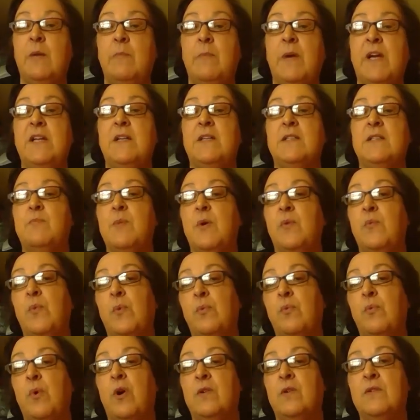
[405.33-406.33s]
My husband
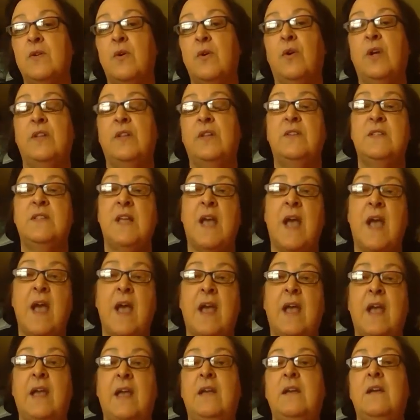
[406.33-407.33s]
would work during the
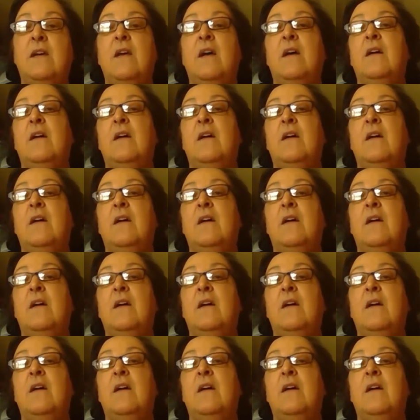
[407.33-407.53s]
day.